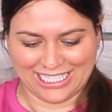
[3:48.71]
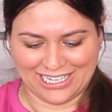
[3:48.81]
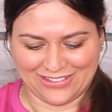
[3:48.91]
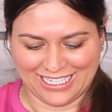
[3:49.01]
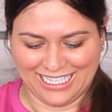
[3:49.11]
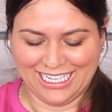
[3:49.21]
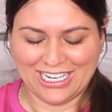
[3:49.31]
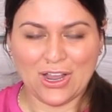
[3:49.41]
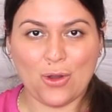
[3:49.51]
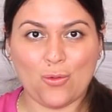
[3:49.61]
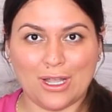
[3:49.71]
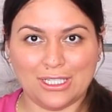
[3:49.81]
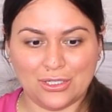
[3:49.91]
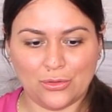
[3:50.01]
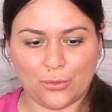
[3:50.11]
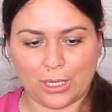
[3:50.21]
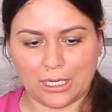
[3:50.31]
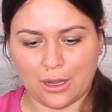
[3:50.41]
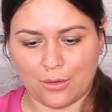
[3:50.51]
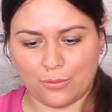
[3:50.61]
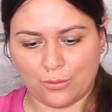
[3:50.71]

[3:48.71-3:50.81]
Okay, ready? 1, 2, 3, go.